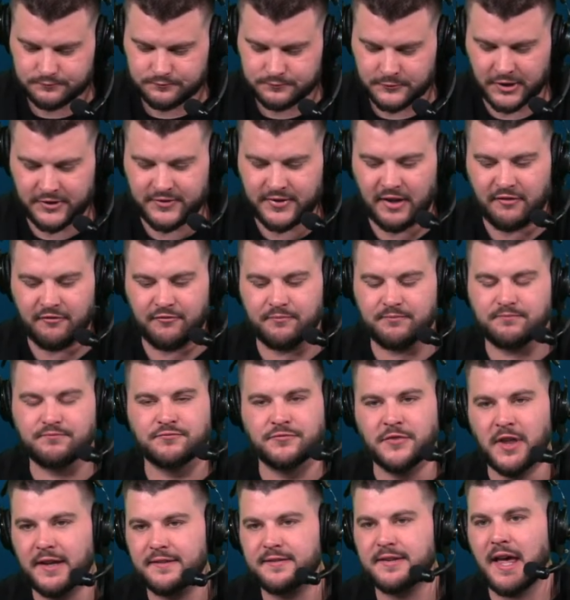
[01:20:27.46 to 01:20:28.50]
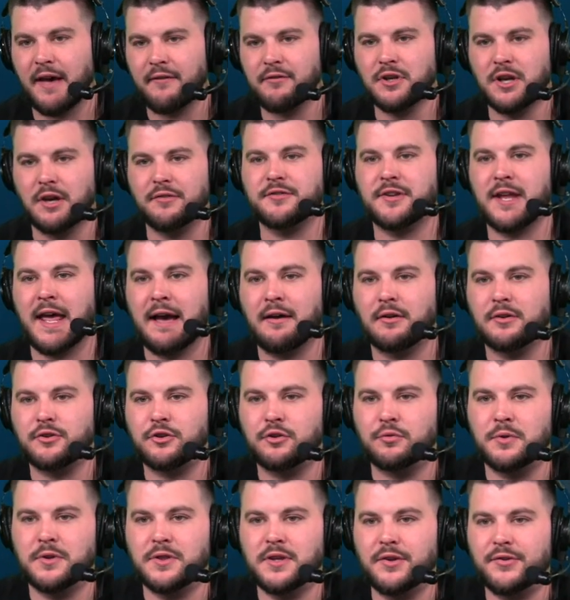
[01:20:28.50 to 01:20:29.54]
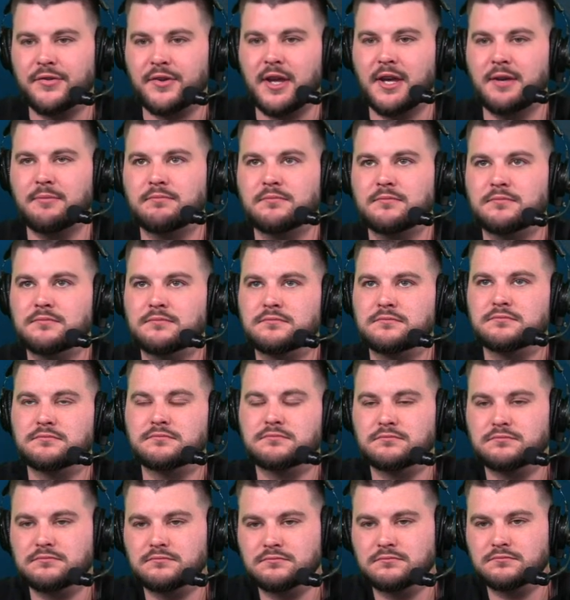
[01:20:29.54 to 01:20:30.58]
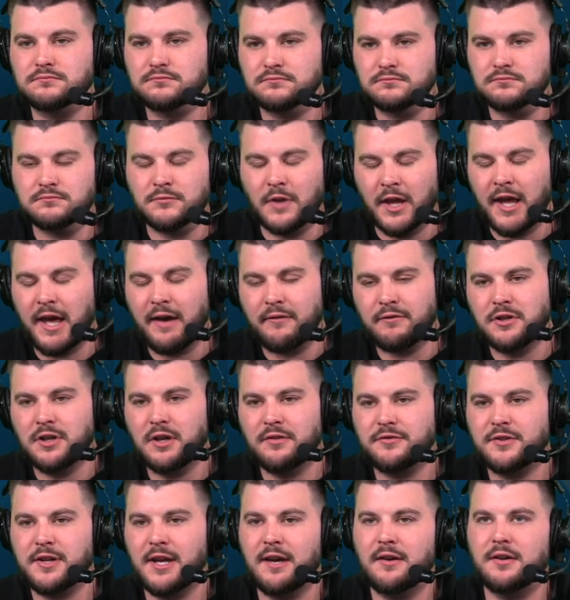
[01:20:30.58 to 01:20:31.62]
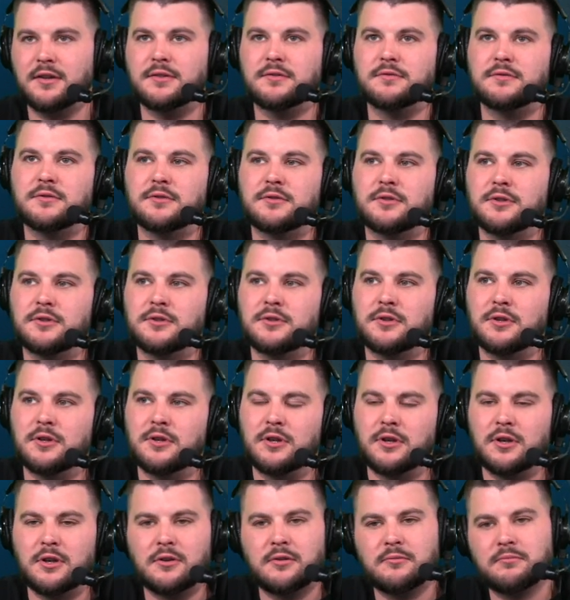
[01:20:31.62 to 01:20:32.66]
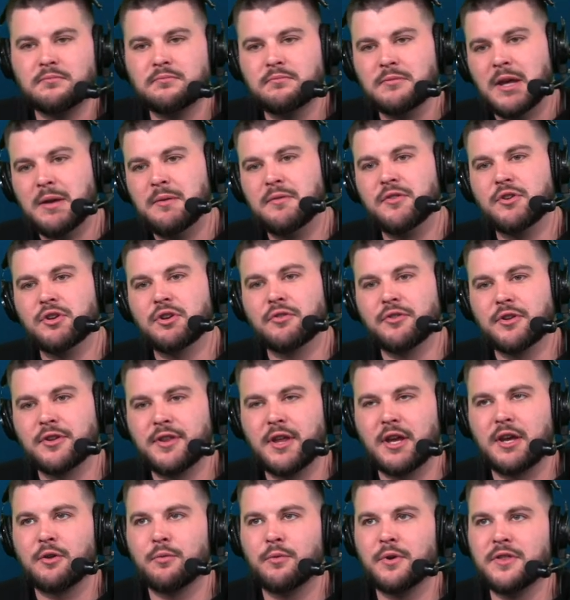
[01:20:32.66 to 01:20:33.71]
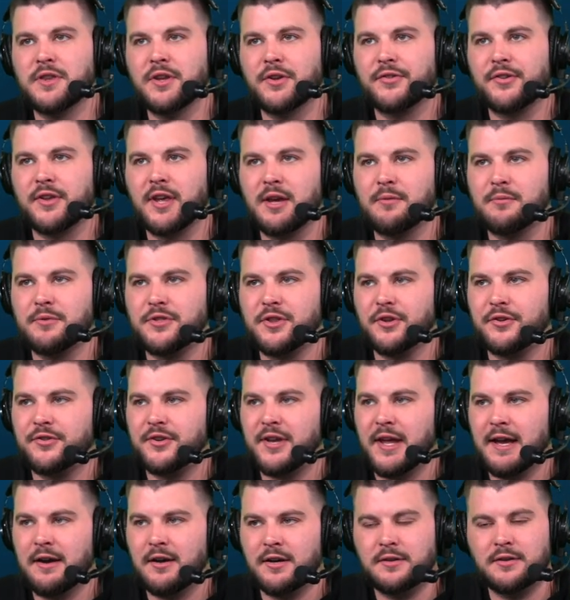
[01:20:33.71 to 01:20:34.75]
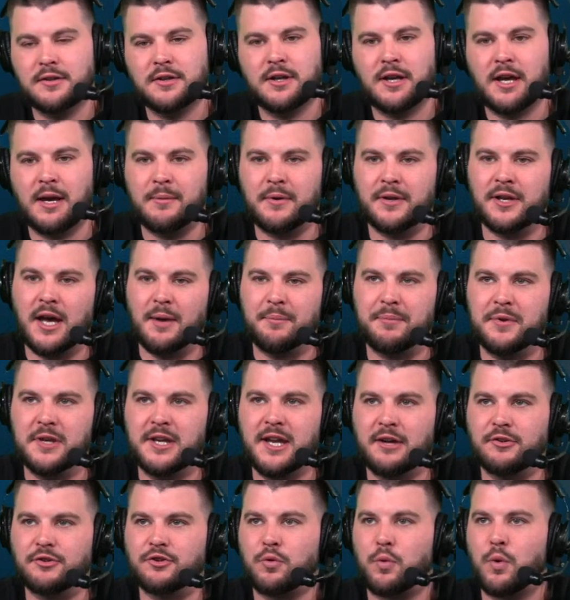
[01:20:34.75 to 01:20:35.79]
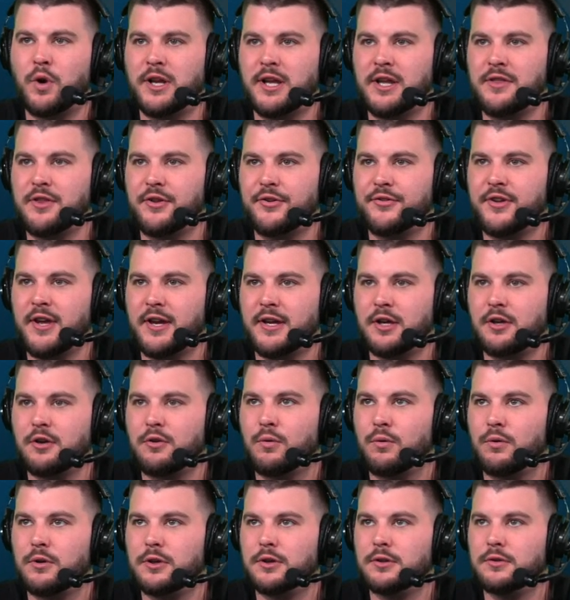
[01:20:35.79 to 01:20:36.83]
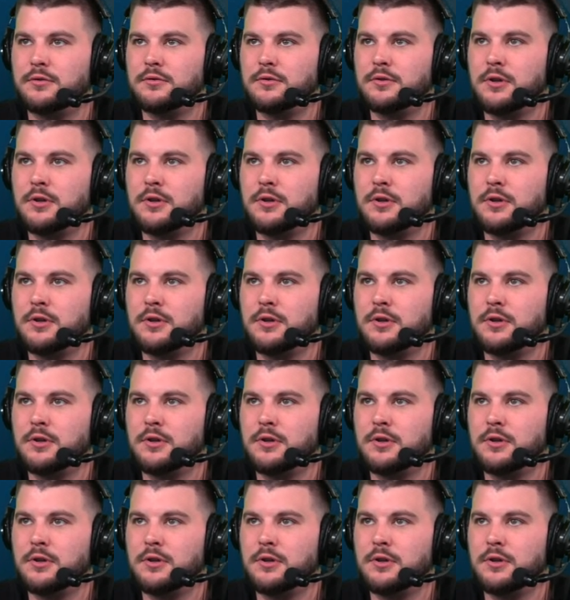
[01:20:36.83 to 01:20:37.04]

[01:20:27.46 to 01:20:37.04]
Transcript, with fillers: Knicks have Knicks have enough talent to win this game. They have enough talent. Maybe if you don't think they can win this game with this talent, how about not be down twenty in the second quarter?